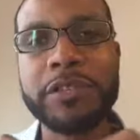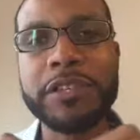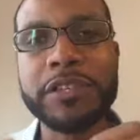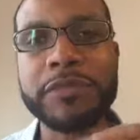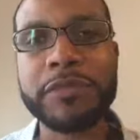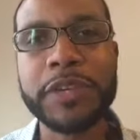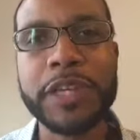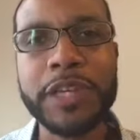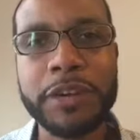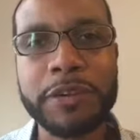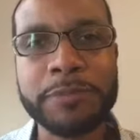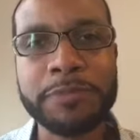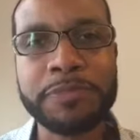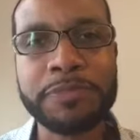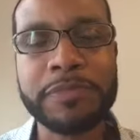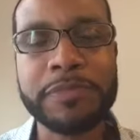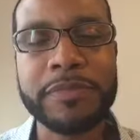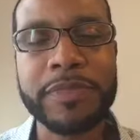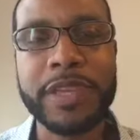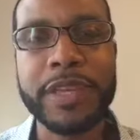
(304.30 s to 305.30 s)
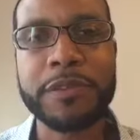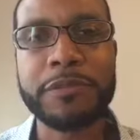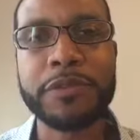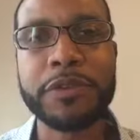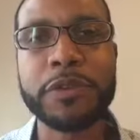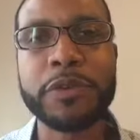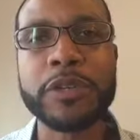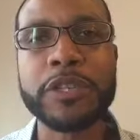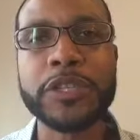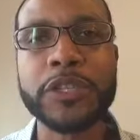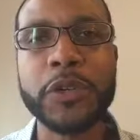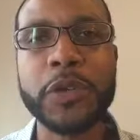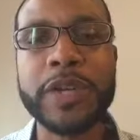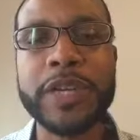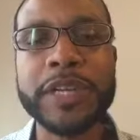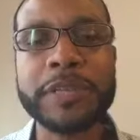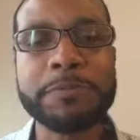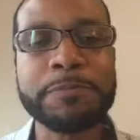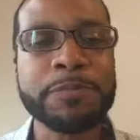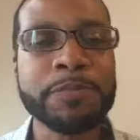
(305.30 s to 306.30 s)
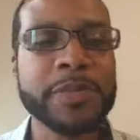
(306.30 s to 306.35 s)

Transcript: this video if you enjoyed it.